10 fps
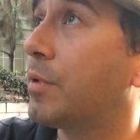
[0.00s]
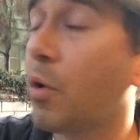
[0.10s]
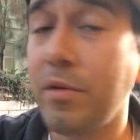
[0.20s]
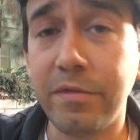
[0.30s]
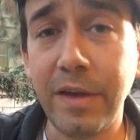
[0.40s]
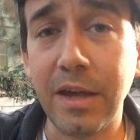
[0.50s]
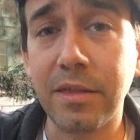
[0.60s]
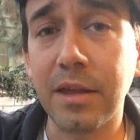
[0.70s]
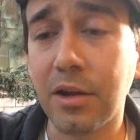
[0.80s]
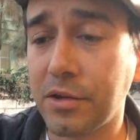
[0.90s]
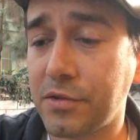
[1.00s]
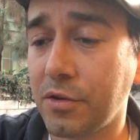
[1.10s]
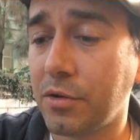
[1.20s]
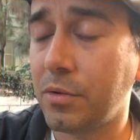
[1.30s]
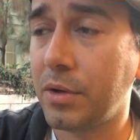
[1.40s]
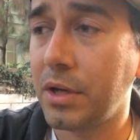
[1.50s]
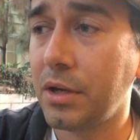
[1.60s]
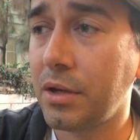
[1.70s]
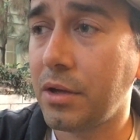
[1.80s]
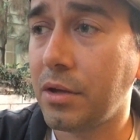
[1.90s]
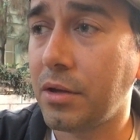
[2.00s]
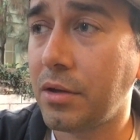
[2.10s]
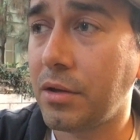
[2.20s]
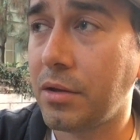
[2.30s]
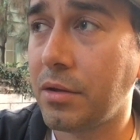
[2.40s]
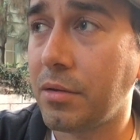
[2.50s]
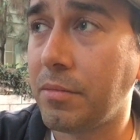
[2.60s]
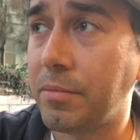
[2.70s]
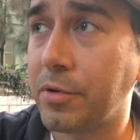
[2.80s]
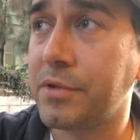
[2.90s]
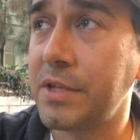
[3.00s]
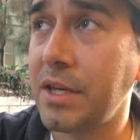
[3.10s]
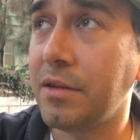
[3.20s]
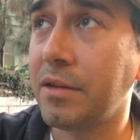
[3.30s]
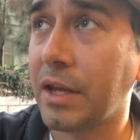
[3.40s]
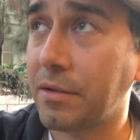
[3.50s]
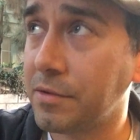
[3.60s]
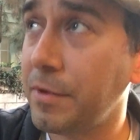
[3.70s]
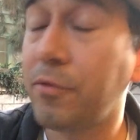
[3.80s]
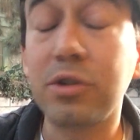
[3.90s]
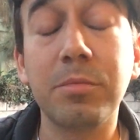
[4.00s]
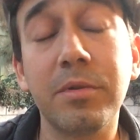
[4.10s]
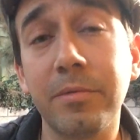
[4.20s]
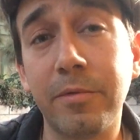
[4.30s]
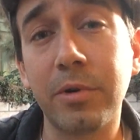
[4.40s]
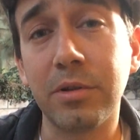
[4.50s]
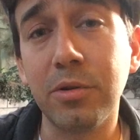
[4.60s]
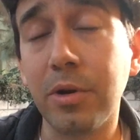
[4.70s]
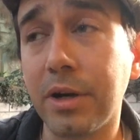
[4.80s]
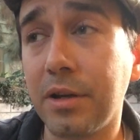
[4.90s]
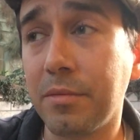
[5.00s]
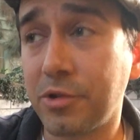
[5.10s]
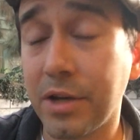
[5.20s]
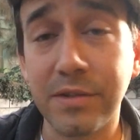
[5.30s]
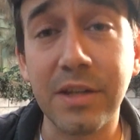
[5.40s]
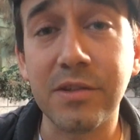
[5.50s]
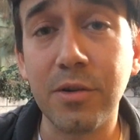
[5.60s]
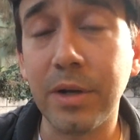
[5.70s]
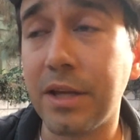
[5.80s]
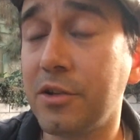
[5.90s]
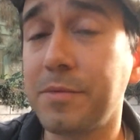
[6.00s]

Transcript: go in faith and also proceed, like just be vulnerable before the Lord, trusting he's doing it.